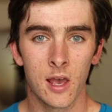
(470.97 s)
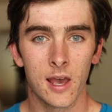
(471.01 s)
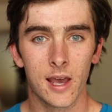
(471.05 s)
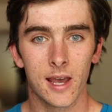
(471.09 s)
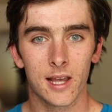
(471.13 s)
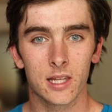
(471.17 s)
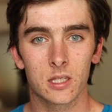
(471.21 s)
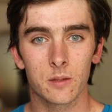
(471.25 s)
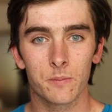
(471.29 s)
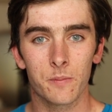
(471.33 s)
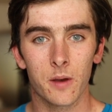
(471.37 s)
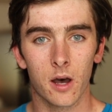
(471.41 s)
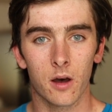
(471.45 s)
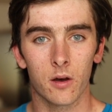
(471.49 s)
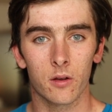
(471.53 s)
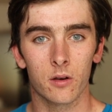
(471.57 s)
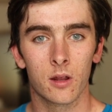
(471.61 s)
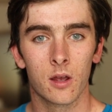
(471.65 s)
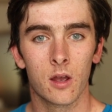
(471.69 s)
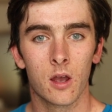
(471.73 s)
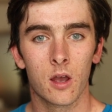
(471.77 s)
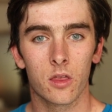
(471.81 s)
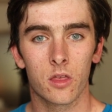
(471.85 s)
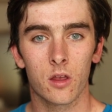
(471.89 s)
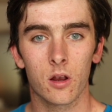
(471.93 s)
It's about
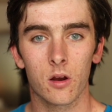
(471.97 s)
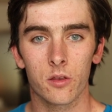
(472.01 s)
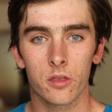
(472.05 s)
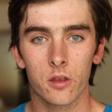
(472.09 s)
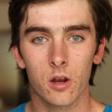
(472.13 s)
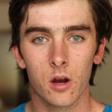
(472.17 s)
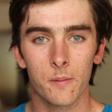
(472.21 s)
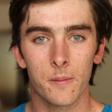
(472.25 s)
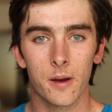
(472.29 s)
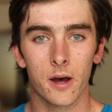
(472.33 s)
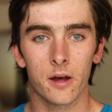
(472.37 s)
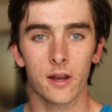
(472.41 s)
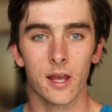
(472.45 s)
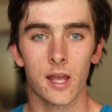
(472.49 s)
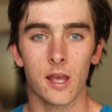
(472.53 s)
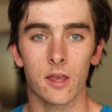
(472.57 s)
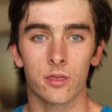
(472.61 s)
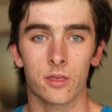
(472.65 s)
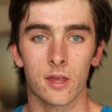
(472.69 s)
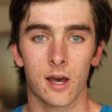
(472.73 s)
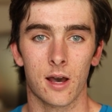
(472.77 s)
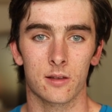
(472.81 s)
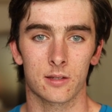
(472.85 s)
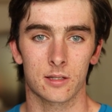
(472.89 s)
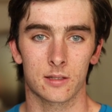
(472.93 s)
they're they're about
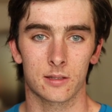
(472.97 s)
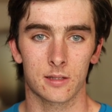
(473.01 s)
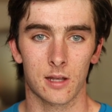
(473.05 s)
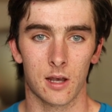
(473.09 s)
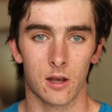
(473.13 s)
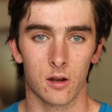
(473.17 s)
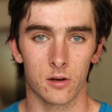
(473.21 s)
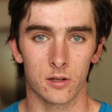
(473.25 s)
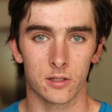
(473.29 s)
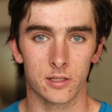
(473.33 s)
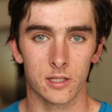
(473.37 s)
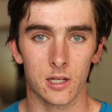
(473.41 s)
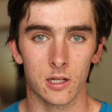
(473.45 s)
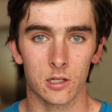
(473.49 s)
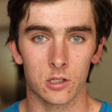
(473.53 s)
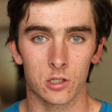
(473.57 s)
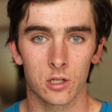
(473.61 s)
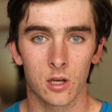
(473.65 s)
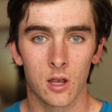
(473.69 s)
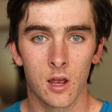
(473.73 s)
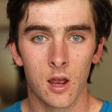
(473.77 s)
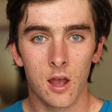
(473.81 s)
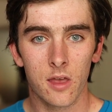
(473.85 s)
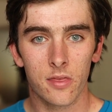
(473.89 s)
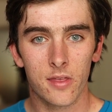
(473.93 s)
eight thousand dollars
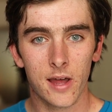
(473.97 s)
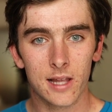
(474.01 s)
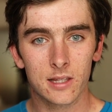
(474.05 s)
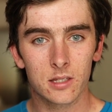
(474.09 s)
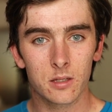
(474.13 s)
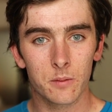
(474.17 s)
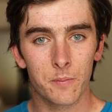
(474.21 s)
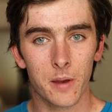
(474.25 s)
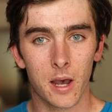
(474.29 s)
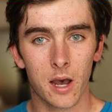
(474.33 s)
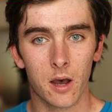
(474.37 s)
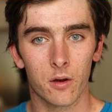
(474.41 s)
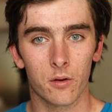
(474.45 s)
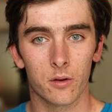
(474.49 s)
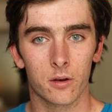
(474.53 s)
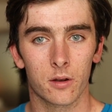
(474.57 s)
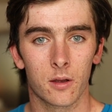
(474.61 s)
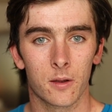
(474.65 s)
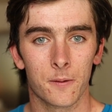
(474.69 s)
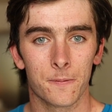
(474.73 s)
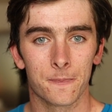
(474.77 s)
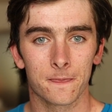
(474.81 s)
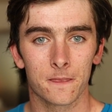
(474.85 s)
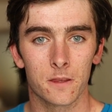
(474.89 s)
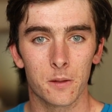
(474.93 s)
each. That's about
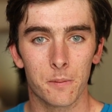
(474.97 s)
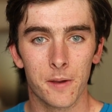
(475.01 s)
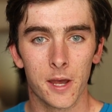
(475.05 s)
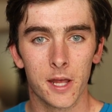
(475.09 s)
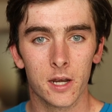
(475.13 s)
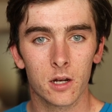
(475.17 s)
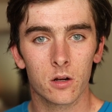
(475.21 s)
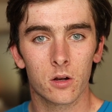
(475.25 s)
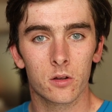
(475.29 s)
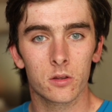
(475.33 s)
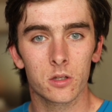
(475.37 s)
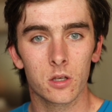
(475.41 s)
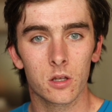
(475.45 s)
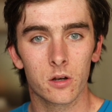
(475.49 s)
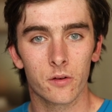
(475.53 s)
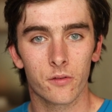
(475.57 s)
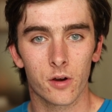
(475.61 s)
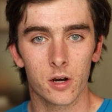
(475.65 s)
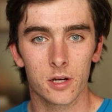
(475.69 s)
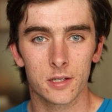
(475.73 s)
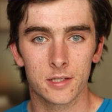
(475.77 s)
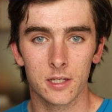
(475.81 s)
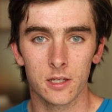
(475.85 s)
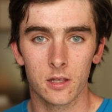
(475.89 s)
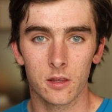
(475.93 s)
depending on the
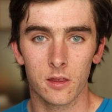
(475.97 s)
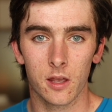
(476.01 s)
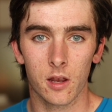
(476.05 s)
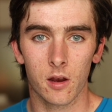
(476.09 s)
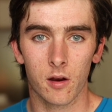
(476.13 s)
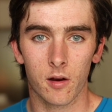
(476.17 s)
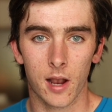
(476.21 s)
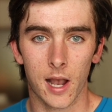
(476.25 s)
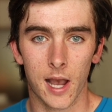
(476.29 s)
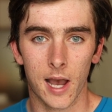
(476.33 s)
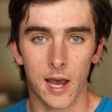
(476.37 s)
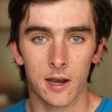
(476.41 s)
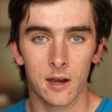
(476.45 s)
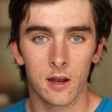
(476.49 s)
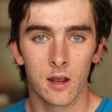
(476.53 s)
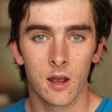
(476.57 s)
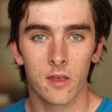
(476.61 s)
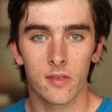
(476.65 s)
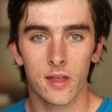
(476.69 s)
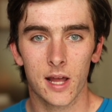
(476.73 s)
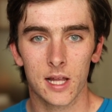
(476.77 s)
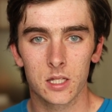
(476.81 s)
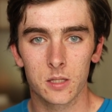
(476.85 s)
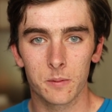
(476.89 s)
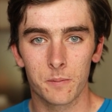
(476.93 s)
university that you're at.
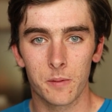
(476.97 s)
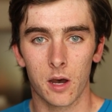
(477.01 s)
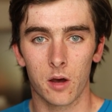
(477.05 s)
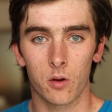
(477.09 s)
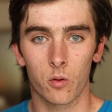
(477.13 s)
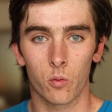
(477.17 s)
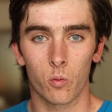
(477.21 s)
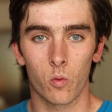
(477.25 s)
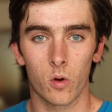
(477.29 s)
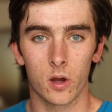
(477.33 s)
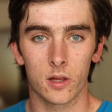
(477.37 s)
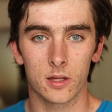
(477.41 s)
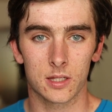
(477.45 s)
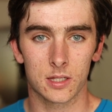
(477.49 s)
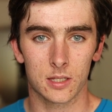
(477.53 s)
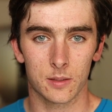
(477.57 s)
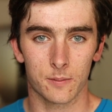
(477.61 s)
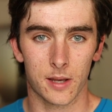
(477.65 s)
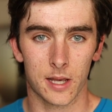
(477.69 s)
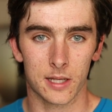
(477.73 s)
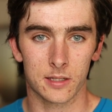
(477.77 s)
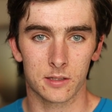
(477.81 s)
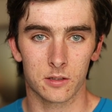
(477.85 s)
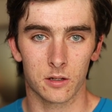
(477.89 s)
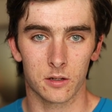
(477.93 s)
That's about one
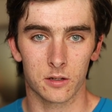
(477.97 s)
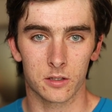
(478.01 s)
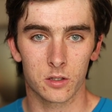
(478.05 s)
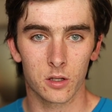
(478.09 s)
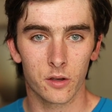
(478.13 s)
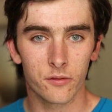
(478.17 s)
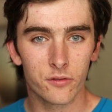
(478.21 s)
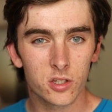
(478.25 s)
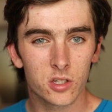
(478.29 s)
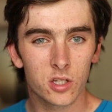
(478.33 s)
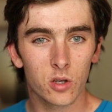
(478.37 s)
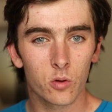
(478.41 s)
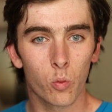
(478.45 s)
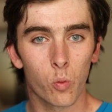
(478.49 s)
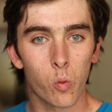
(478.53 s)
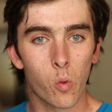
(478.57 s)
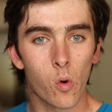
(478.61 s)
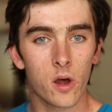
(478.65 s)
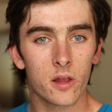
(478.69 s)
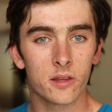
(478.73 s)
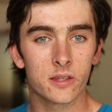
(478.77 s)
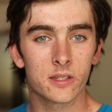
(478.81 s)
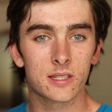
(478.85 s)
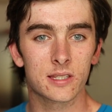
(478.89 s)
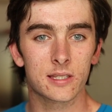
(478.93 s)
semester. So if you took
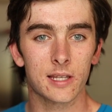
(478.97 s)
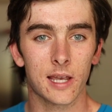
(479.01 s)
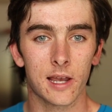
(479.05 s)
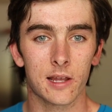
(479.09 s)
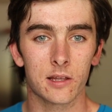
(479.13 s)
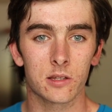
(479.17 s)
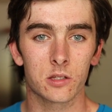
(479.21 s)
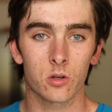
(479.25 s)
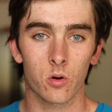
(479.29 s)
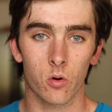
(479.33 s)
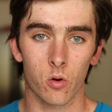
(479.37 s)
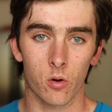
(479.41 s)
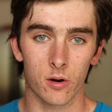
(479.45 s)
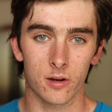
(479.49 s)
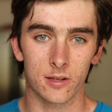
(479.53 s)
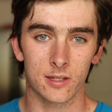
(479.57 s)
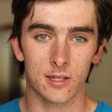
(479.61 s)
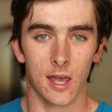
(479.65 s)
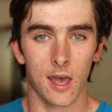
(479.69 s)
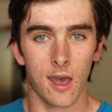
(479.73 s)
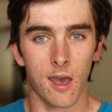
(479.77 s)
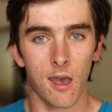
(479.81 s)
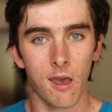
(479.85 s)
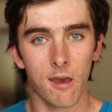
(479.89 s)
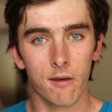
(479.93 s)
one SANS course
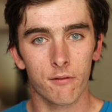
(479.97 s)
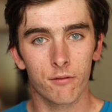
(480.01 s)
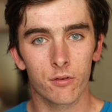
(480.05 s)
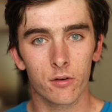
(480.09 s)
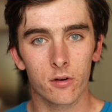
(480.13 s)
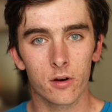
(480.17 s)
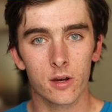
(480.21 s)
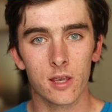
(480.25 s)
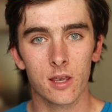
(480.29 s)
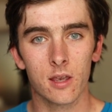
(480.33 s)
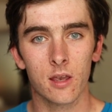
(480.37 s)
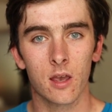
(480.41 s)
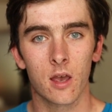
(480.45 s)
every